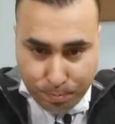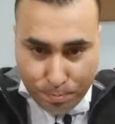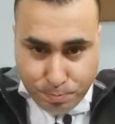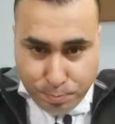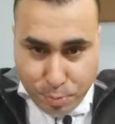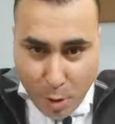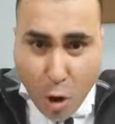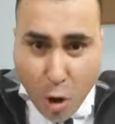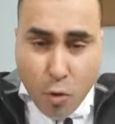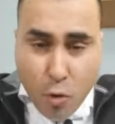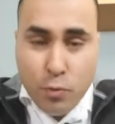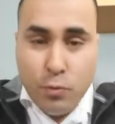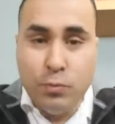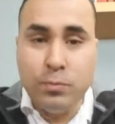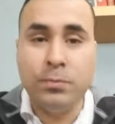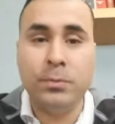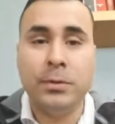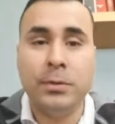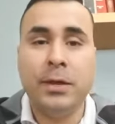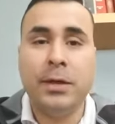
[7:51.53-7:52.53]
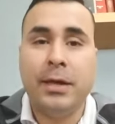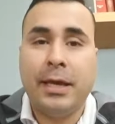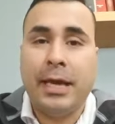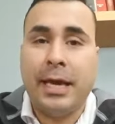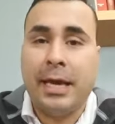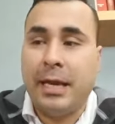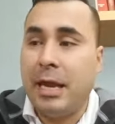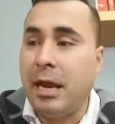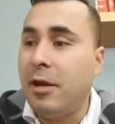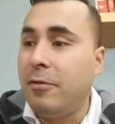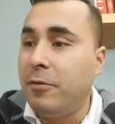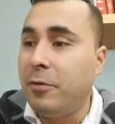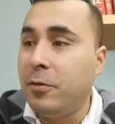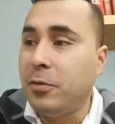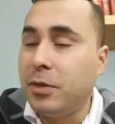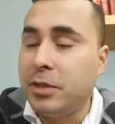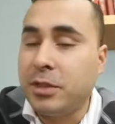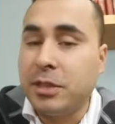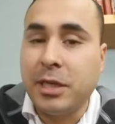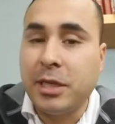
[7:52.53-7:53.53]
boom. And
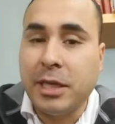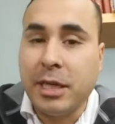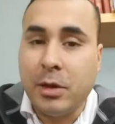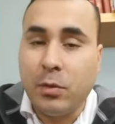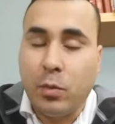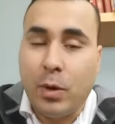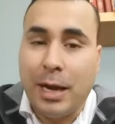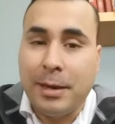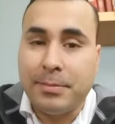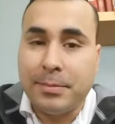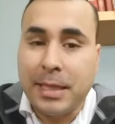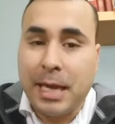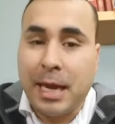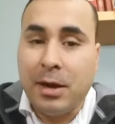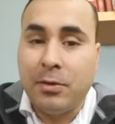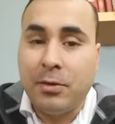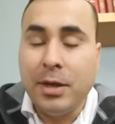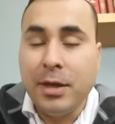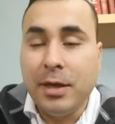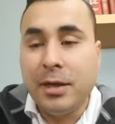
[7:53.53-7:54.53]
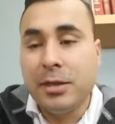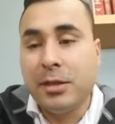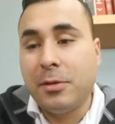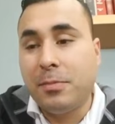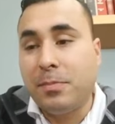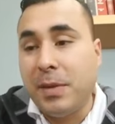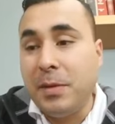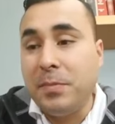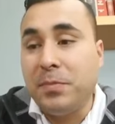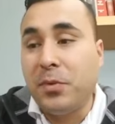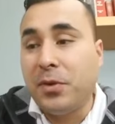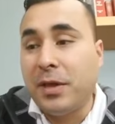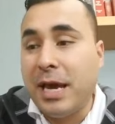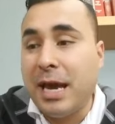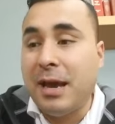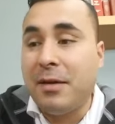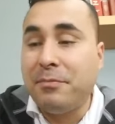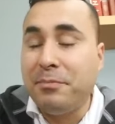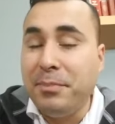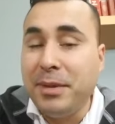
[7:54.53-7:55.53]
everyone's going to get wiped out. The people that
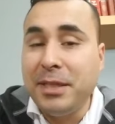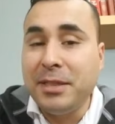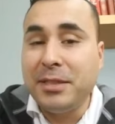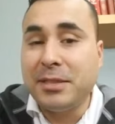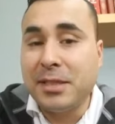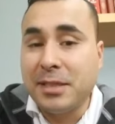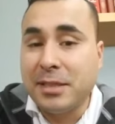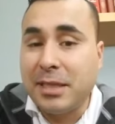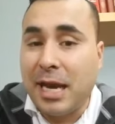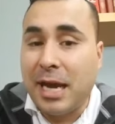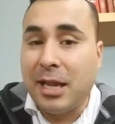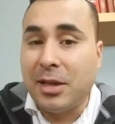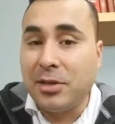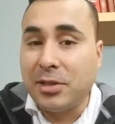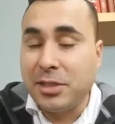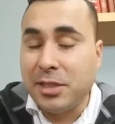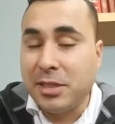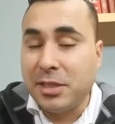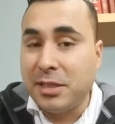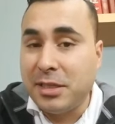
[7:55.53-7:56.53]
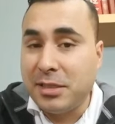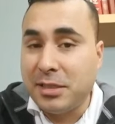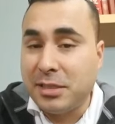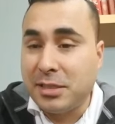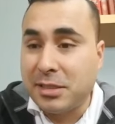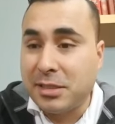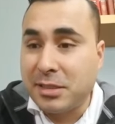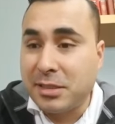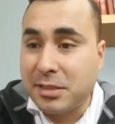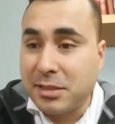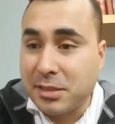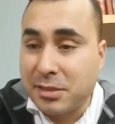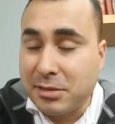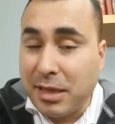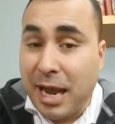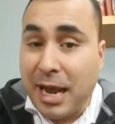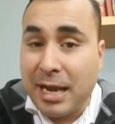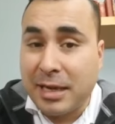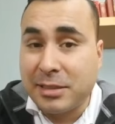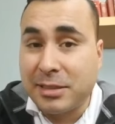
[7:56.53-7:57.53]
have millions of dollars in these
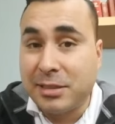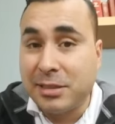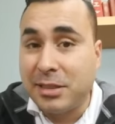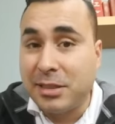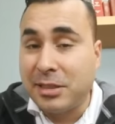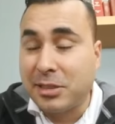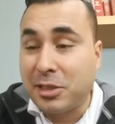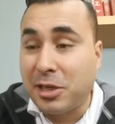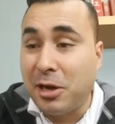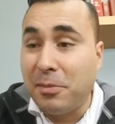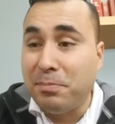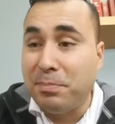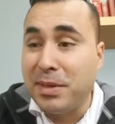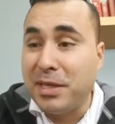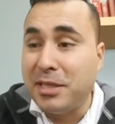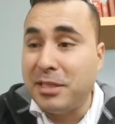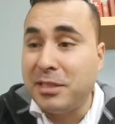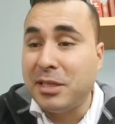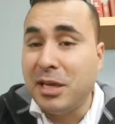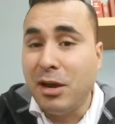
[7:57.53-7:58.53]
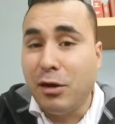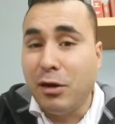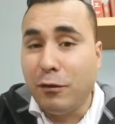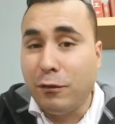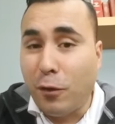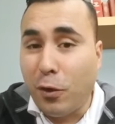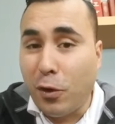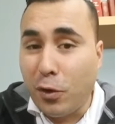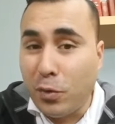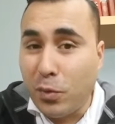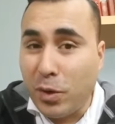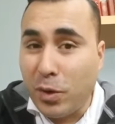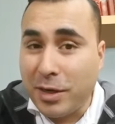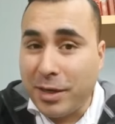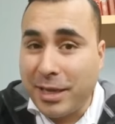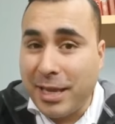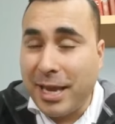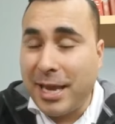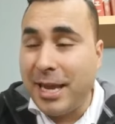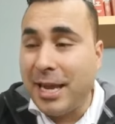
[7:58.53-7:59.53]
stocks, these companies,
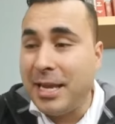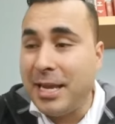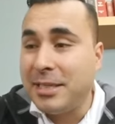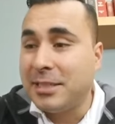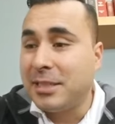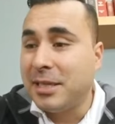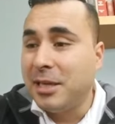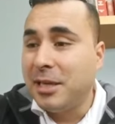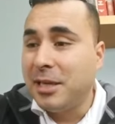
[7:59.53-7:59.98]
401ks,